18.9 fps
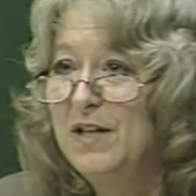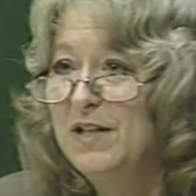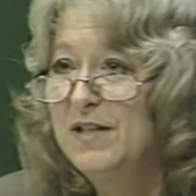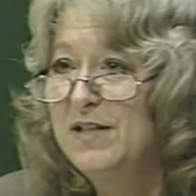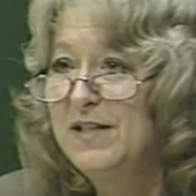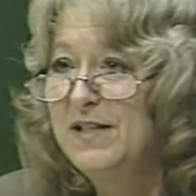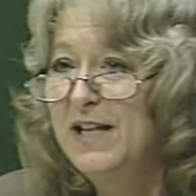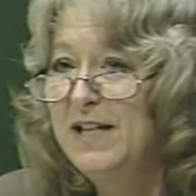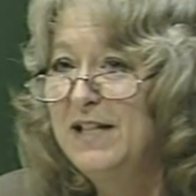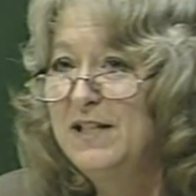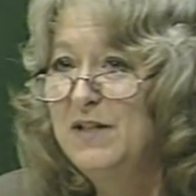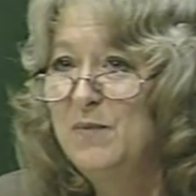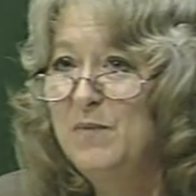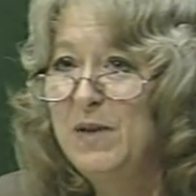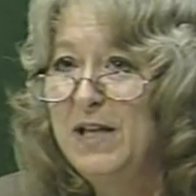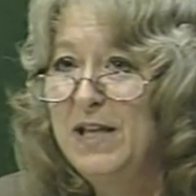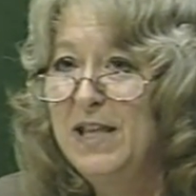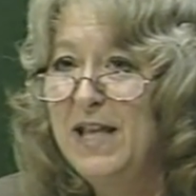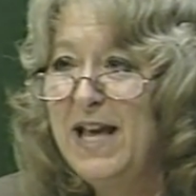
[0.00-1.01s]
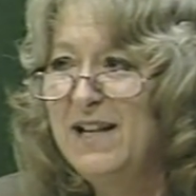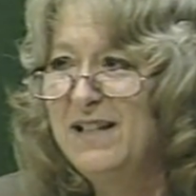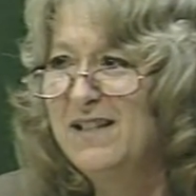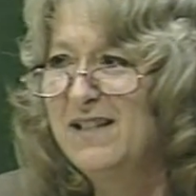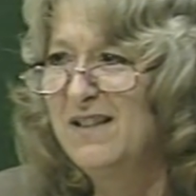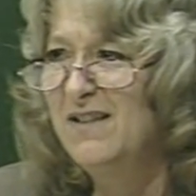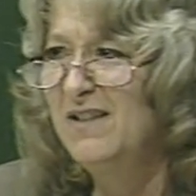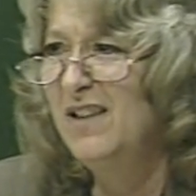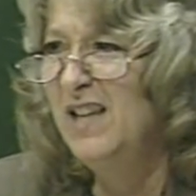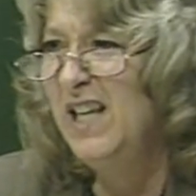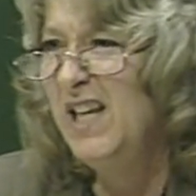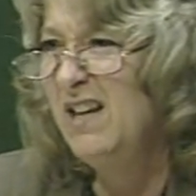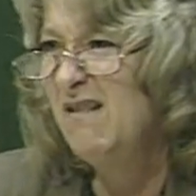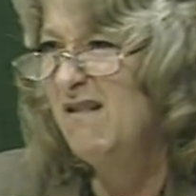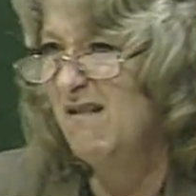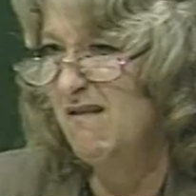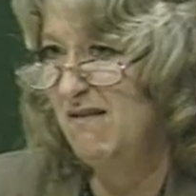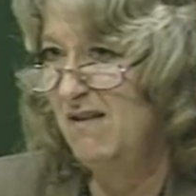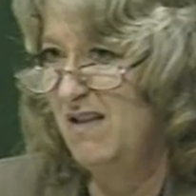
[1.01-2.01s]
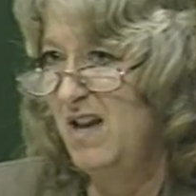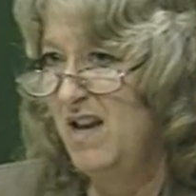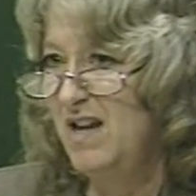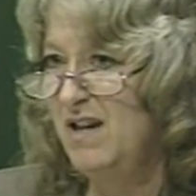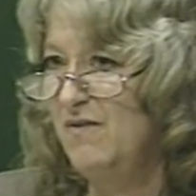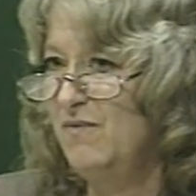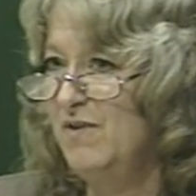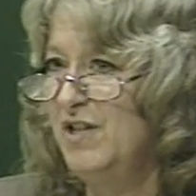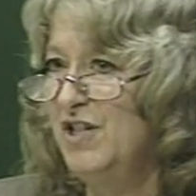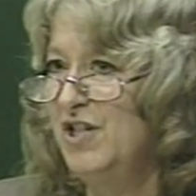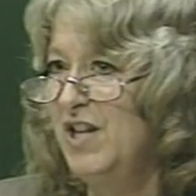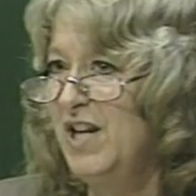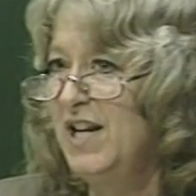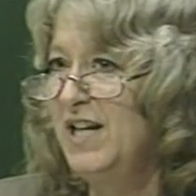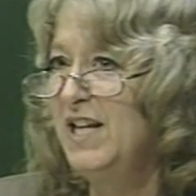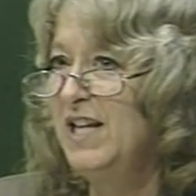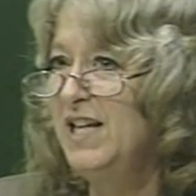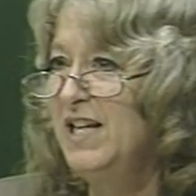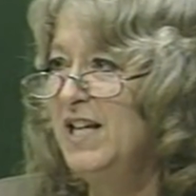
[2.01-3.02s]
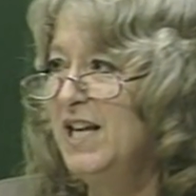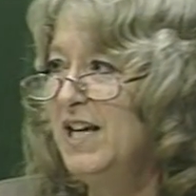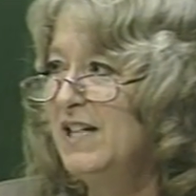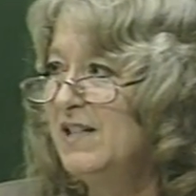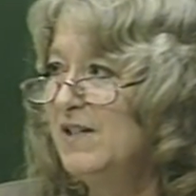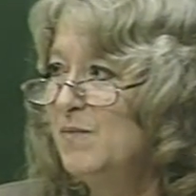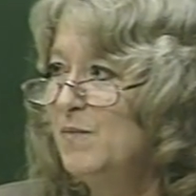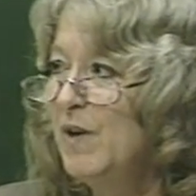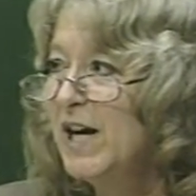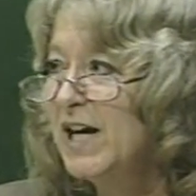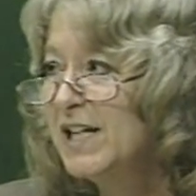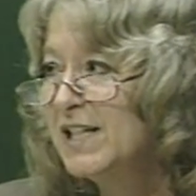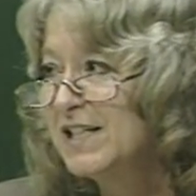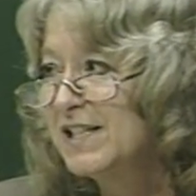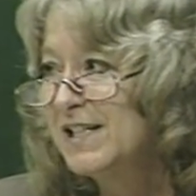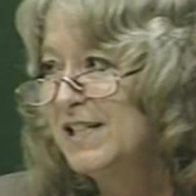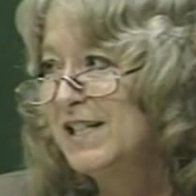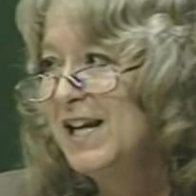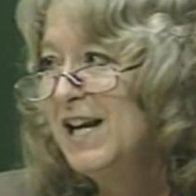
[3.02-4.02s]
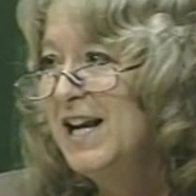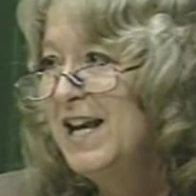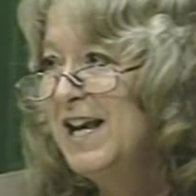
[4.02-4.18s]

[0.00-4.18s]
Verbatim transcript: said to me, that's legal language. And he expressed